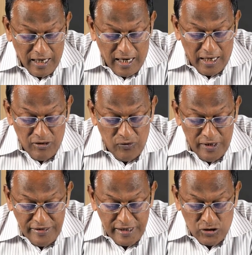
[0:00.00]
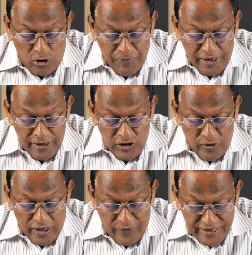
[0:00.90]
convert the topic into
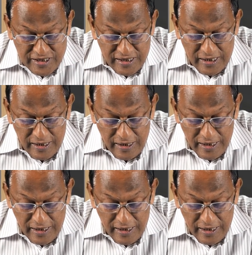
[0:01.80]
a question.